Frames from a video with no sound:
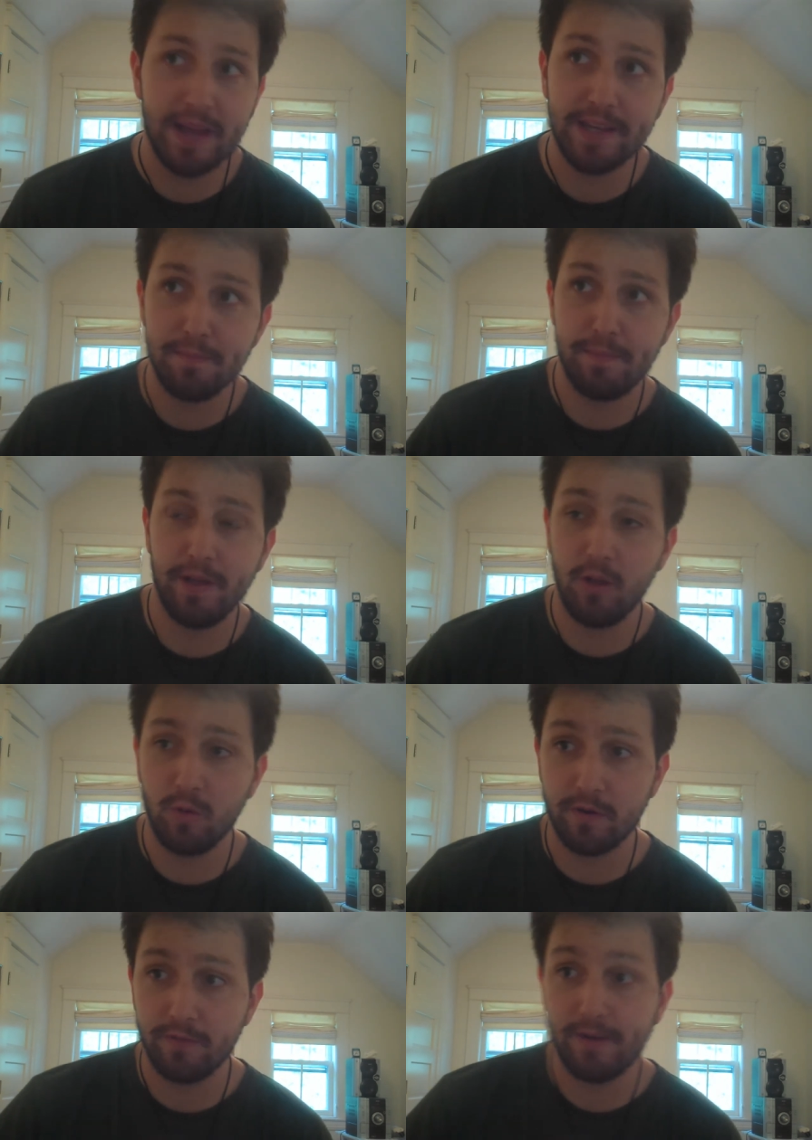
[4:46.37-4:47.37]
Mike and Bill
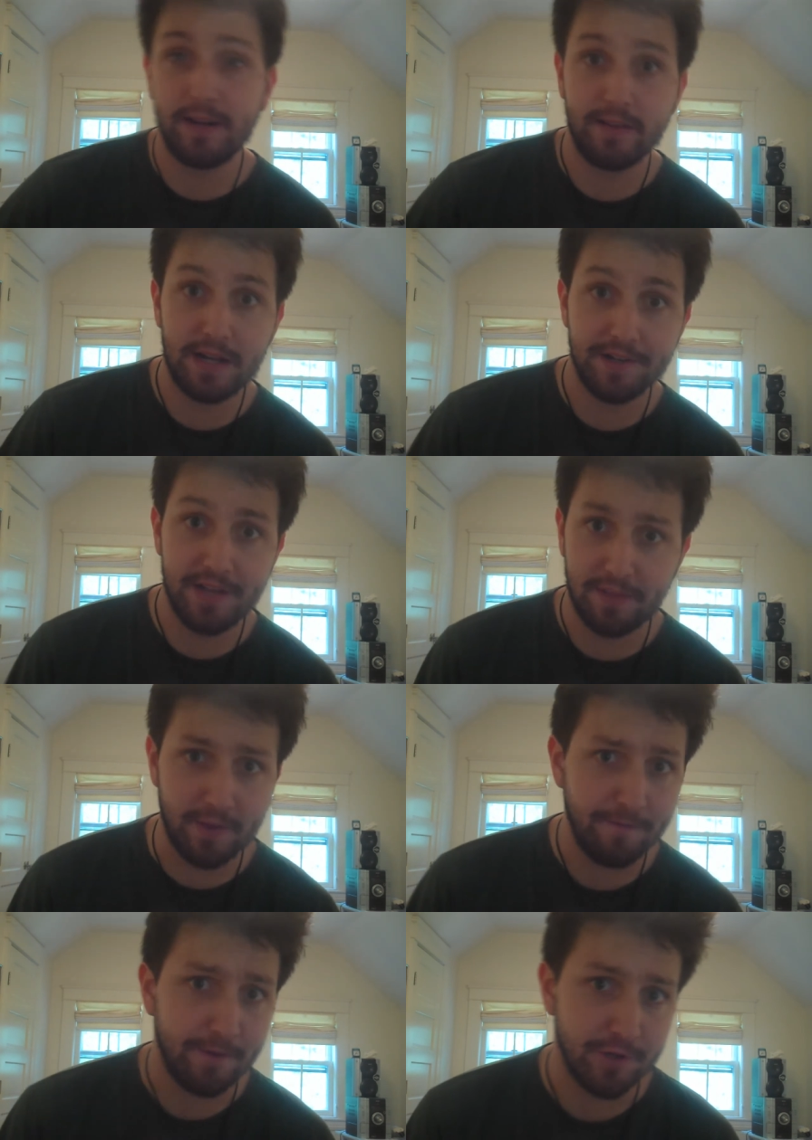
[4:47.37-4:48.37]
were finally allowed to take
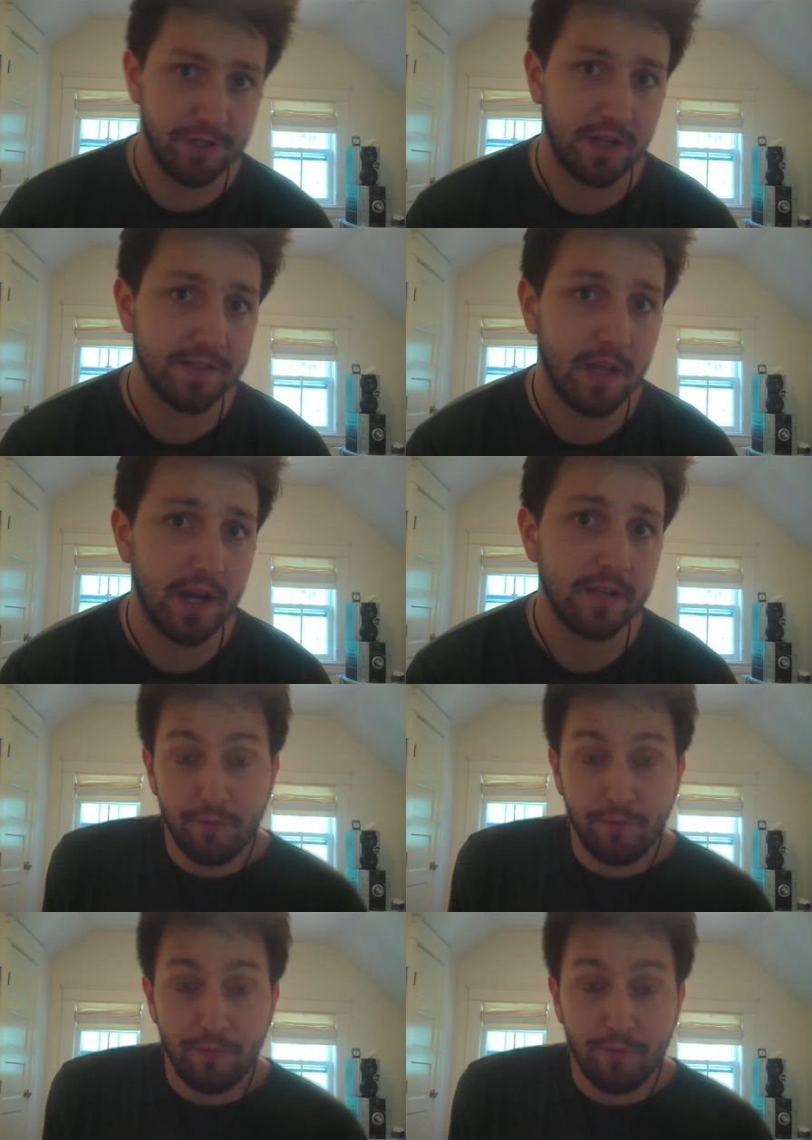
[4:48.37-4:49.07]
their first shots at it.